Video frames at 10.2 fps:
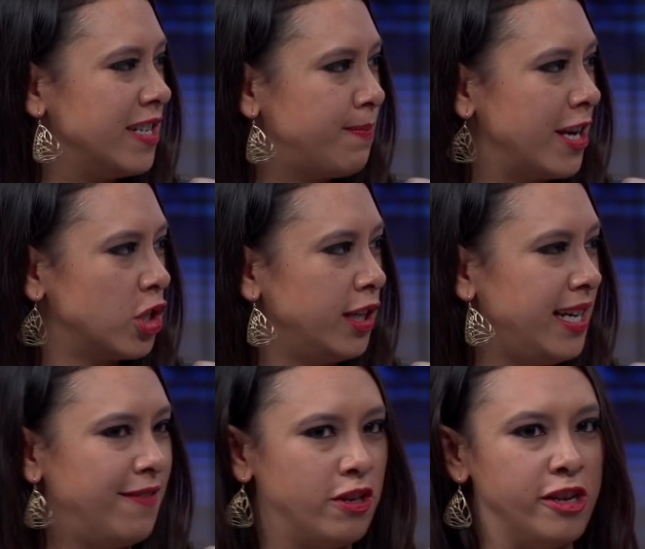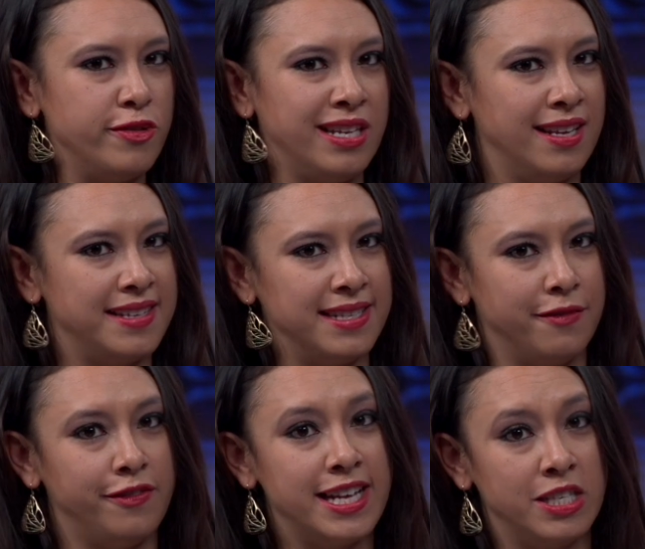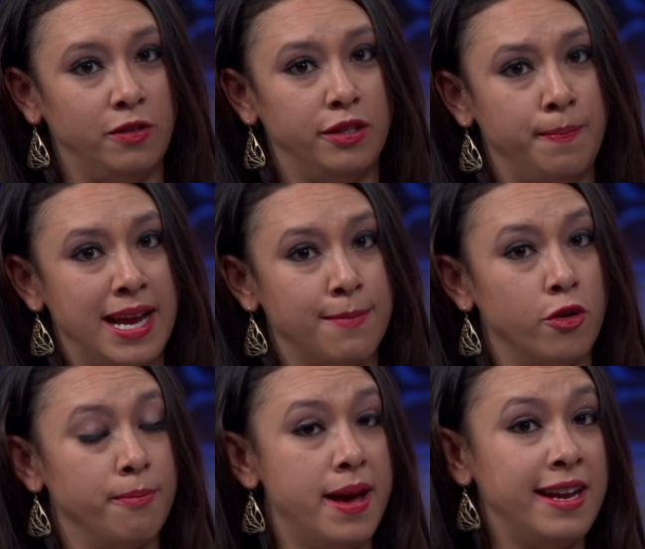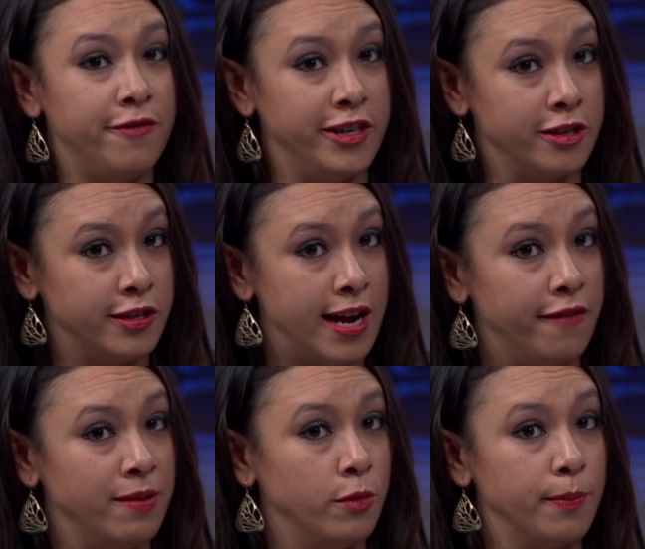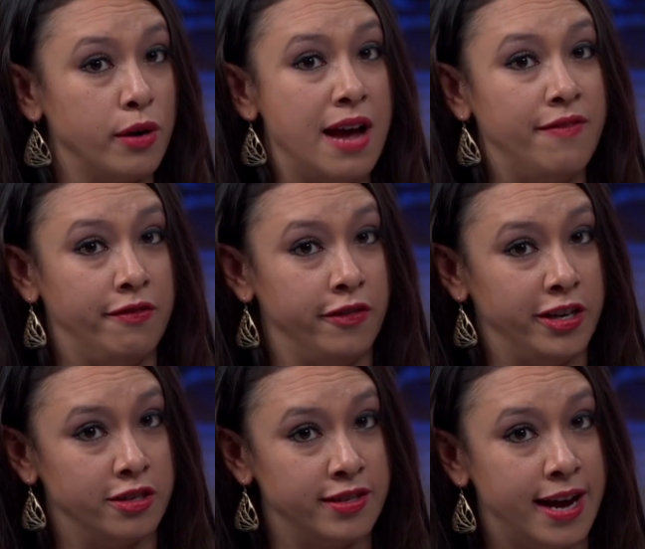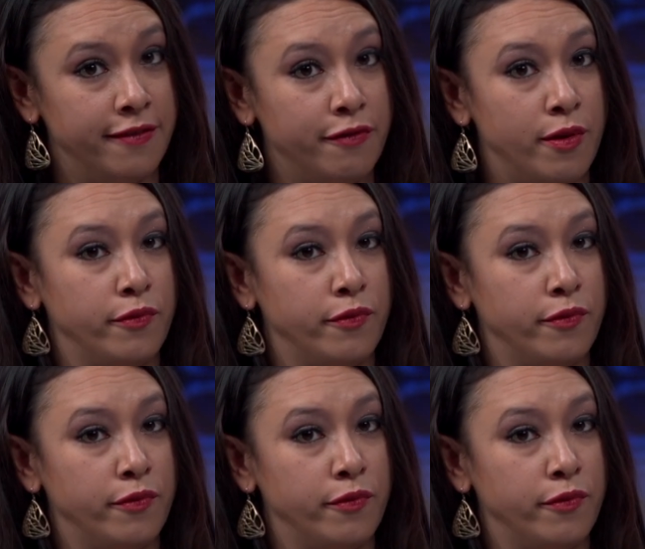especially if you're using this as a vessel to make more money for yourself and more profit for yourself.